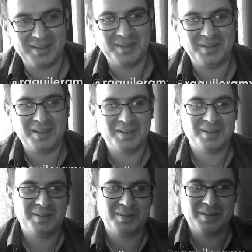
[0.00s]
like
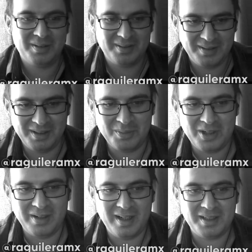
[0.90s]
Kim
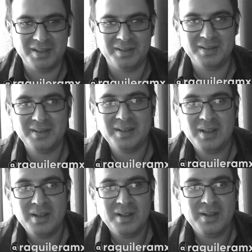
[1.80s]
Kardashian
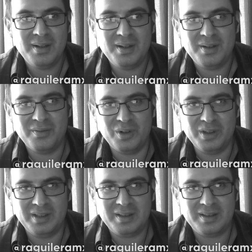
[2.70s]

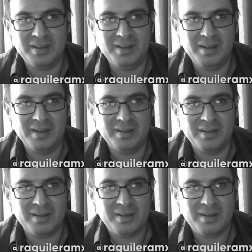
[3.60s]
voice in the end.